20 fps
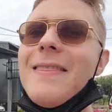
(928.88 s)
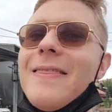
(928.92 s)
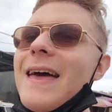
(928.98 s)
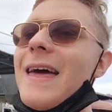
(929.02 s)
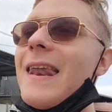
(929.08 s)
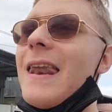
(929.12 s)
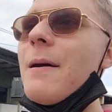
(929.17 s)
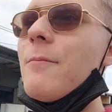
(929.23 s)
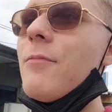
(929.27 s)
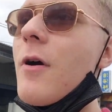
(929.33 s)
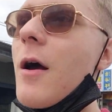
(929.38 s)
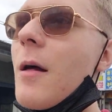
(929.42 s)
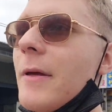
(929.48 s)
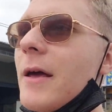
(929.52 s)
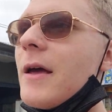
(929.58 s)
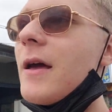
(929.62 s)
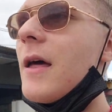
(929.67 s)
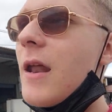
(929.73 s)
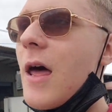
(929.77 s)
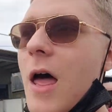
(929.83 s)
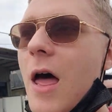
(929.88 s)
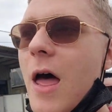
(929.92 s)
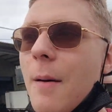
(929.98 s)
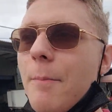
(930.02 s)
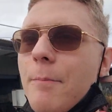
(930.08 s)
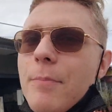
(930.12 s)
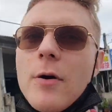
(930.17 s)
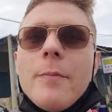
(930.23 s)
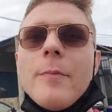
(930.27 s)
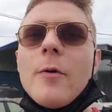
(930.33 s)
then I'm probably gonna
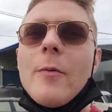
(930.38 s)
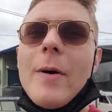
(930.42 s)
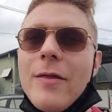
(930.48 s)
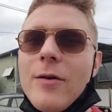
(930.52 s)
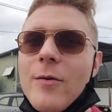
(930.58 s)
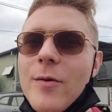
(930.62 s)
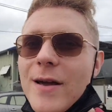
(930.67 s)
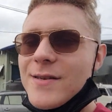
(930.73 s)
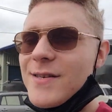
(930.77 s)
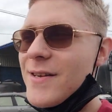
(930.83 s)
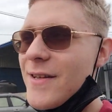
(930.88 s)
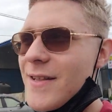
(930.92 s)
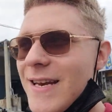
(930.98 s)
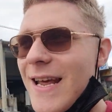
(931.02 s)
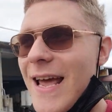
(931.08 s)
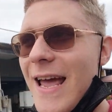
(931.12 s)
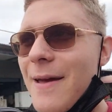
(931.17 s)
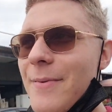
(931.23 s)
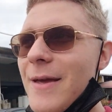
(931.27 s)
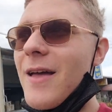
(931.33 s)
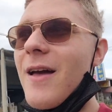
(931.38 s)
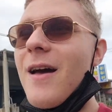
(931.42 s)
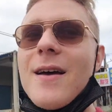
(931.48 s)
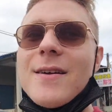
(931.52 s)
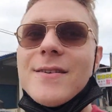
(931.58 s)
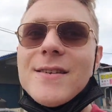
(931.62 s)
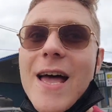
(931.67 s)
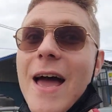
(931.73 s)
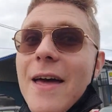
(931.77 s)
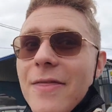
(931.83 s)
poop away the rest of the day,
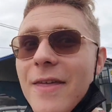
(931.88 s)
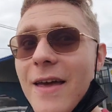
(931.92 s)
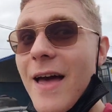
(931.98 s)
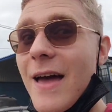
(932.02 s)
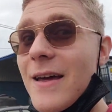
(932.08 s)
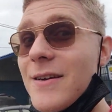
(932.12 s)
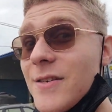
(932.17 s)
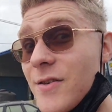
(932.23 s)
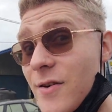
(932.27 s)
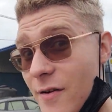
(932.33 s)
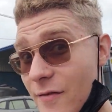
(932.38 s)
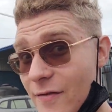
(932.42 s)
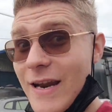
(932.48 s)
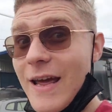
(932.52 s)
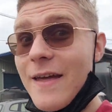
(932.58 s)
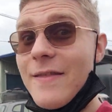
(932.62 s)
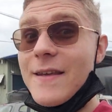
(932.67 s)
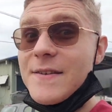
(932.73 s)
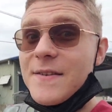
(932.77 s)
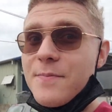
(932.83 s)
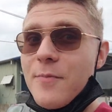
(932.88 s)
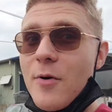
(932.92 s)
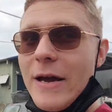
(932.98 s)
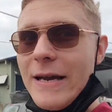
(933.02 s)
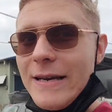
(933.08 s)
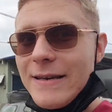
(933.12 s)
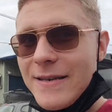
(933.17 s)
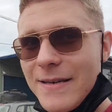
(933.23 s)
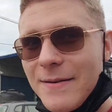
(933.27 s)
because I think I deserve it at this point.